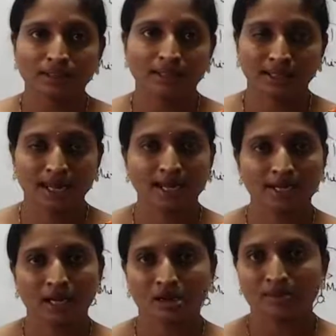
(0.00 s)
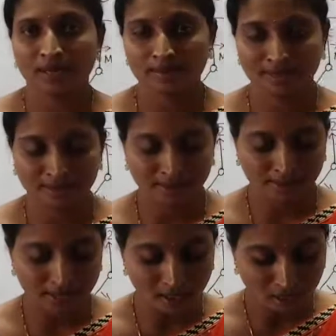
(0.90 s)
In calendar, how many months
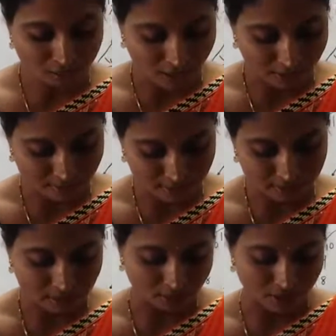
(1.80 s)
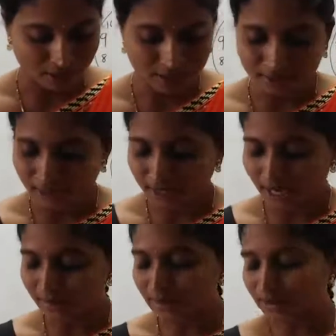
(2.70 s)
is there? 12 months. What are the
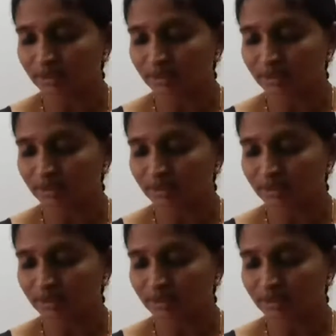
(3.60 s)
names?